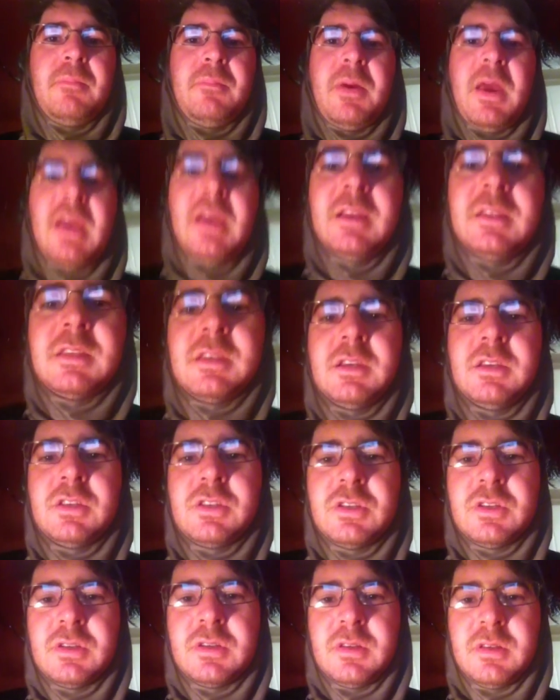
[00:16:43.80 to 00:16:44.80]
Pay
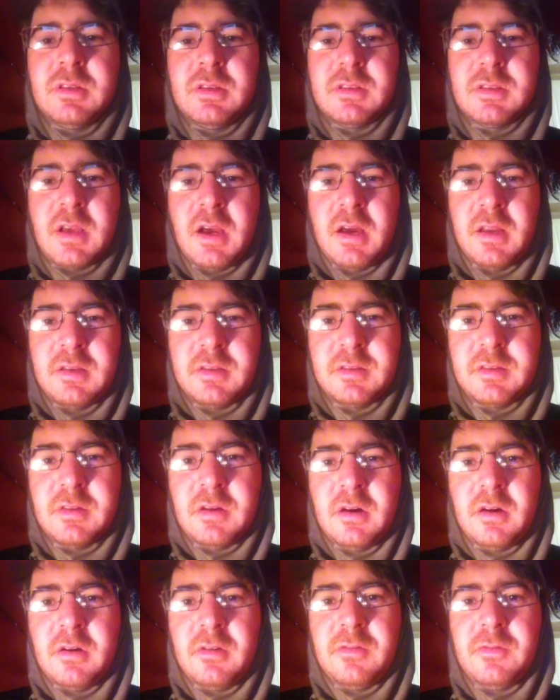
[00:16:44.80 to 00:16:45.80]
attention to this kind of
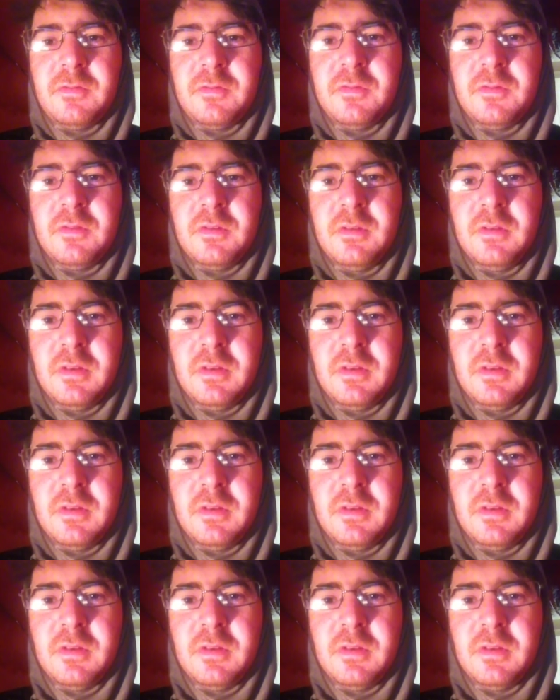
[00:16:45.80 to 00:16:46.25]
stuff,